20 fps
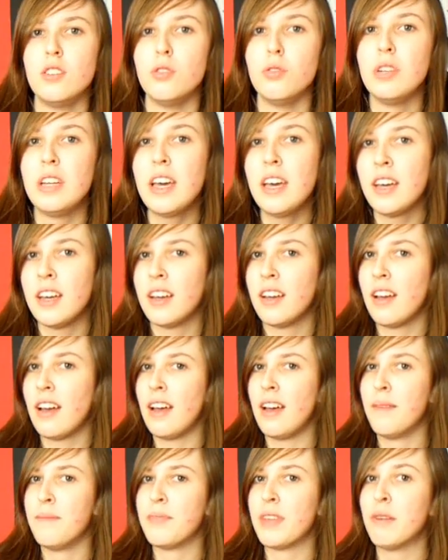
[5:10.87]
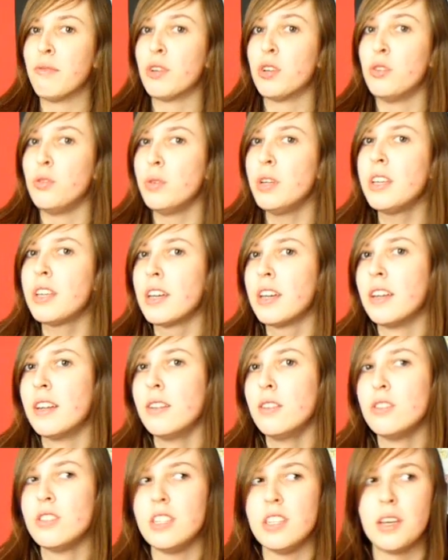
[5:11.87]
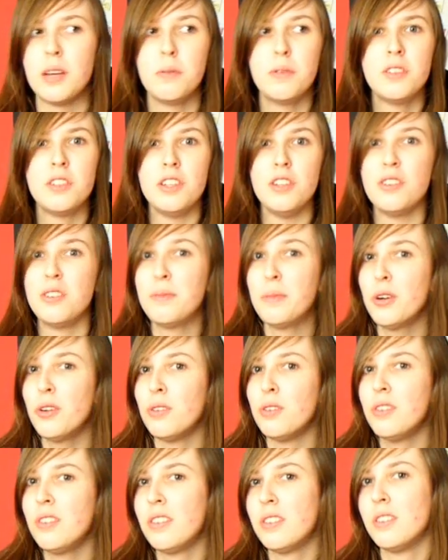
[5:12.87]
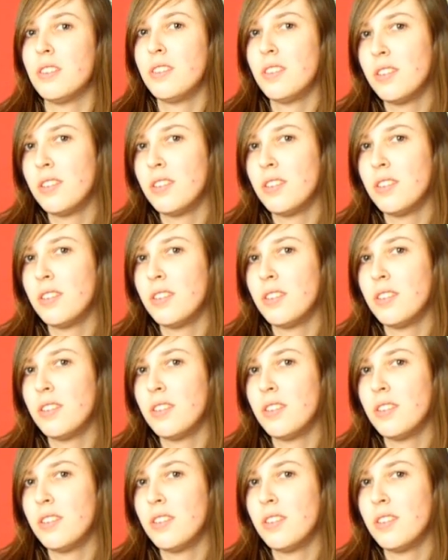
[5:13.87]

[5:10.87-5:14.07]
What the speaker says: So yeah, have a good week, and Lucy, I will see you tomorrow.